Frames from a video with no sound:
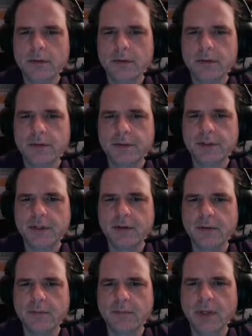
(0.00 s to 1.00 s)
let's
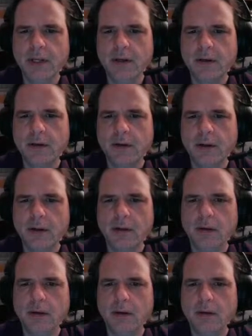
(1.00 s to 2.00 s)
make
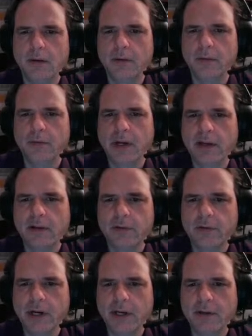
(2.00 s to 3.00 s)
the regular
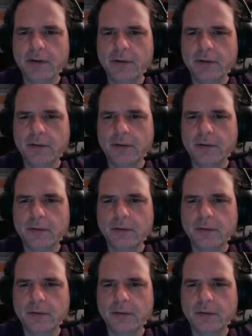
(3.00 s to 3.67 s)
radial